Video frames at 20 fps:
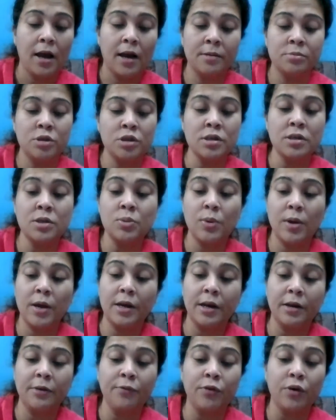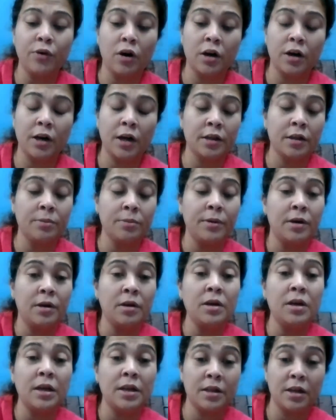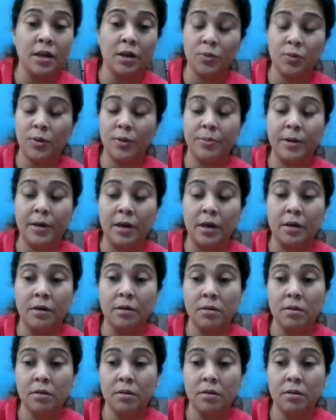I'm just waiting for another minute and then we begin.